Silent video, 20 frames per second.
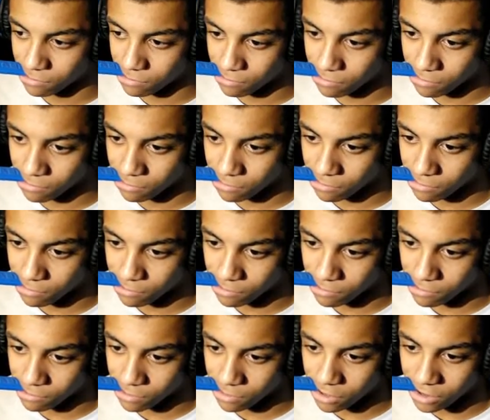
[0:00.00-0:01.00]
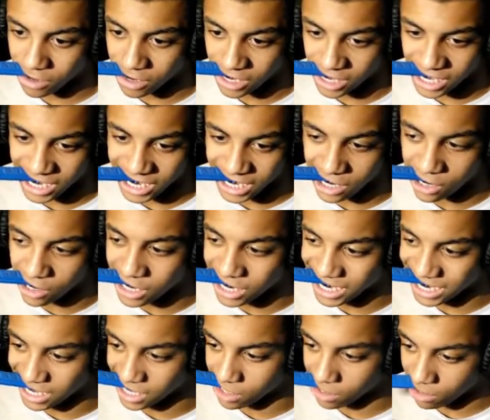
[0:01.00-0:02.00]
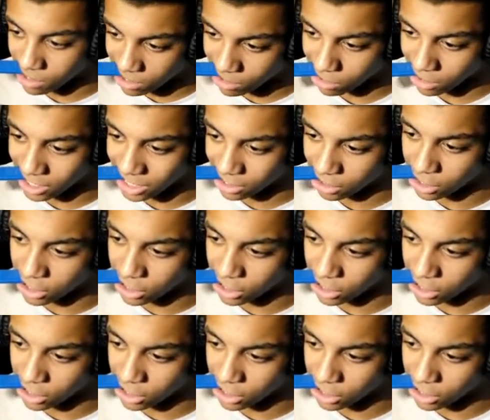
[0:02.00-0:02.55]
Five years from now. Oh, it's that guy again. Let's let's